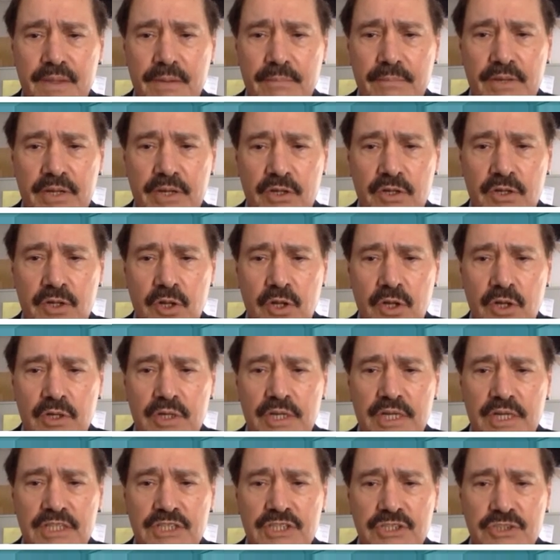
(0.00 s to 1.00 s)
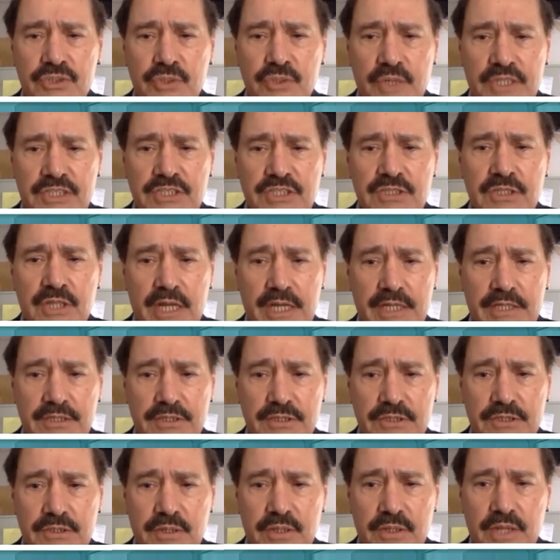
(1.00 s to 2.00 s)
but along its stress
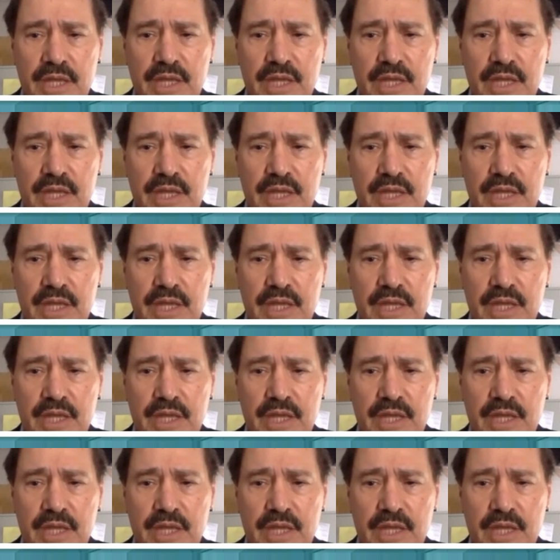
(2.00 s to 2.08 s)
lines,